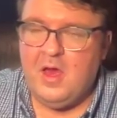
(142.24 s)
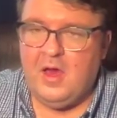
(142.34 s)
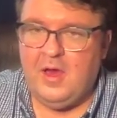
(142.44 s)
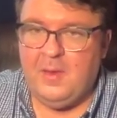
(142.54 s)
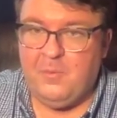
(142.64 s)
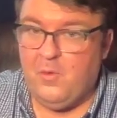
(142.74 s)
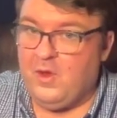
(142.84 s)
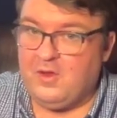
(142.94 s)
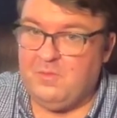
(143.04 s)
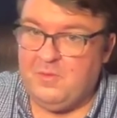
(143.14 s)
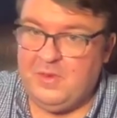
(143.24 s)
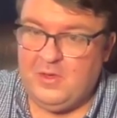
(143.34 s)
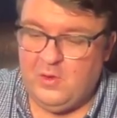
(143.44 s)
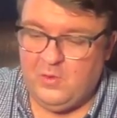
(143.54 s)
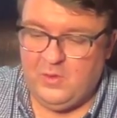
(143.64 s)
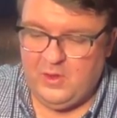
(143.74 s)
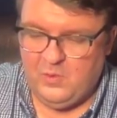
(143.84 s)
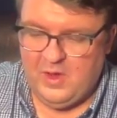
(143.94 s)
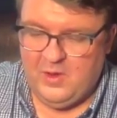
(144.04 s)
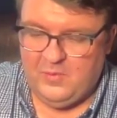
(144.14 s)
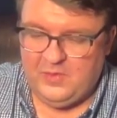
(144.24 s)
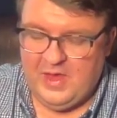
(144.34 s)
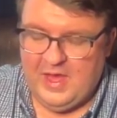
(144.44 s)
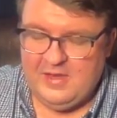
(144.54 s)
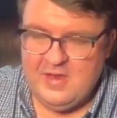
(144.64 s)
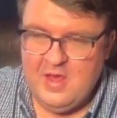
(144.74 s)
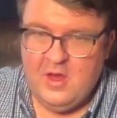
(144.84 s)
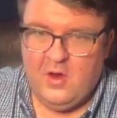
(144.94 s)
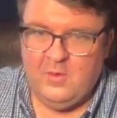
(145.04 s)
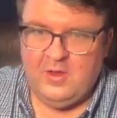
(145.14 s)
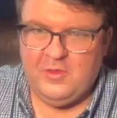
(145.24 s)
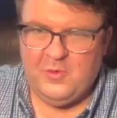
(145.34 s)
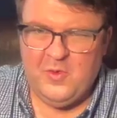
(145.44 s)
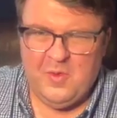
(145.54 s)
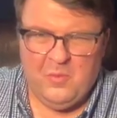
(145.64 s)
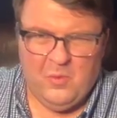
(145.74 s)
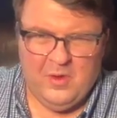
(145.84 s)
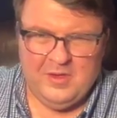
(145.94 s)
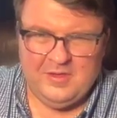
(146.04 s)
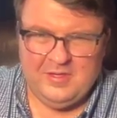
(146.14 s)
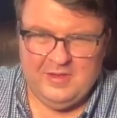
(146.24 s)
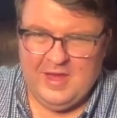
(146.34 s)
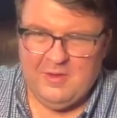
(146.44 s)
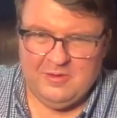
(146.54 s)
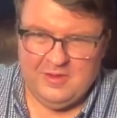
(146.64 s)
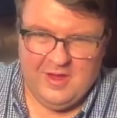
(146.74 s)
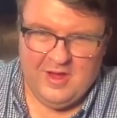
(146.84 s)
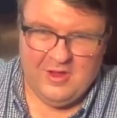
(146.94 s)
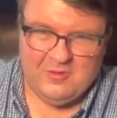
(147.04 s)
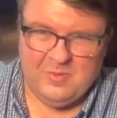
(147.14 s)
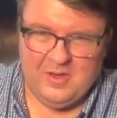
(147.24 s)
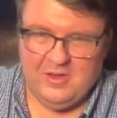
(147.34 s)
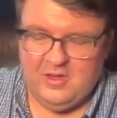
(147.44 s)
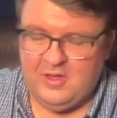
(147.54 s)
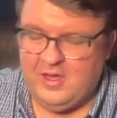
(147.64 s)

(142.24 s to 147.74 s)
at points, but been doing really well with that. Only threw up once, and that was in the hospital.